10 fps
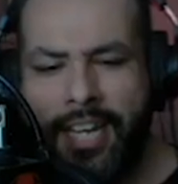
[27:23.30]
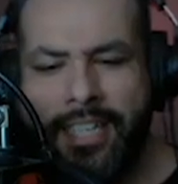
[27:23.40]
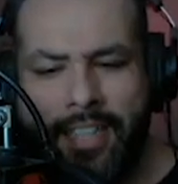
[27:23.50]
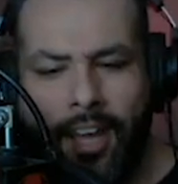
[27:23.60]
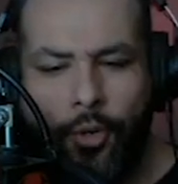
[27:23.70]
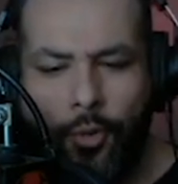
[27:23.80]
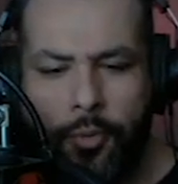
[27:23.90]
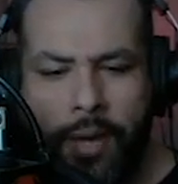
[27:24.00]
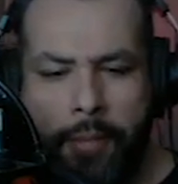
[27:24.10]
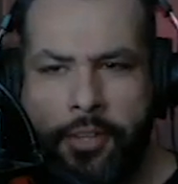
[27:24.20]
it's not
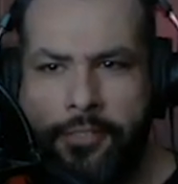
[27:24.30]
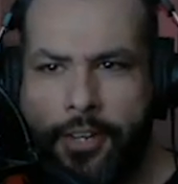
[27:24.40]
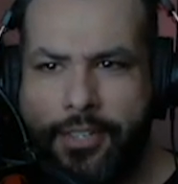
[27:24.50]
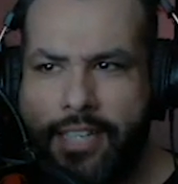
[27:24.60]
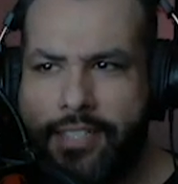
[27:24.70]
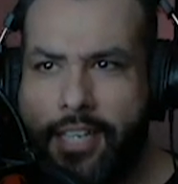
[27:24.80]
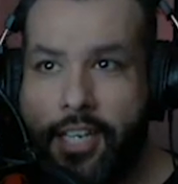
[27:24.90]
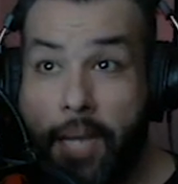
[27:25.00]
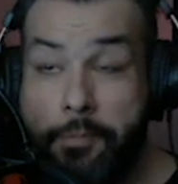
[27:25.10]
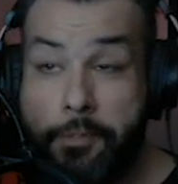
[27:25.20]
cool to rap motherfuckers out to the
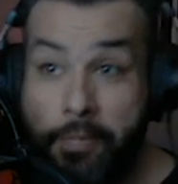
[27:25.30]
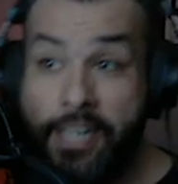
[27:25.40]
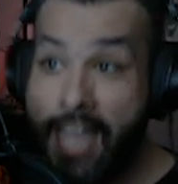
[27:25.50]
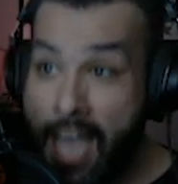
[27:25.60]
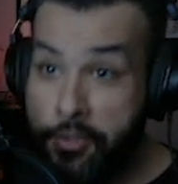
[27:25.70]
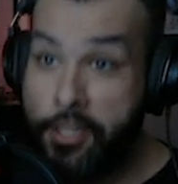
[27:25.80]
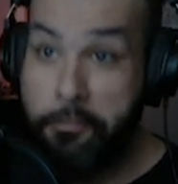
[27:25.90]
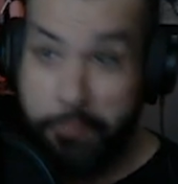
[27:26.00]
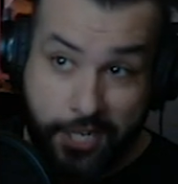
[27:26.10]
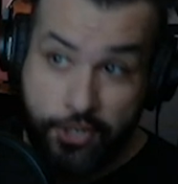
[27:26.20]
cops, but now that
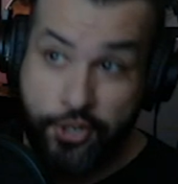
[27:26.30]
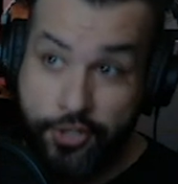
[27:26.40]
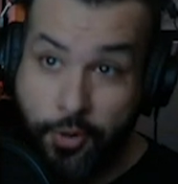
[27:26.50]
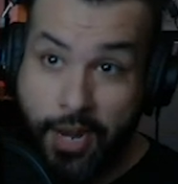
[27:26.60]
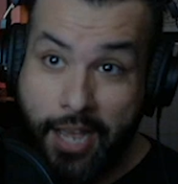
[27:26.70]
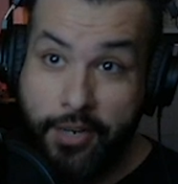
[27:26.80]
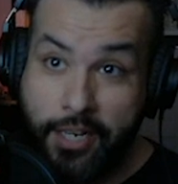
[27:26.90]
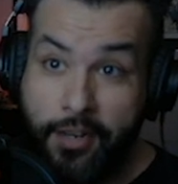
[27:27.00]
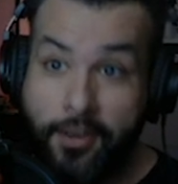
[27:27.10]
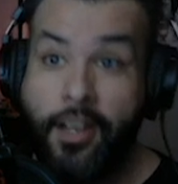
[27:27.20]
the pictures are out
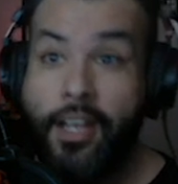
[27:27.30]
here,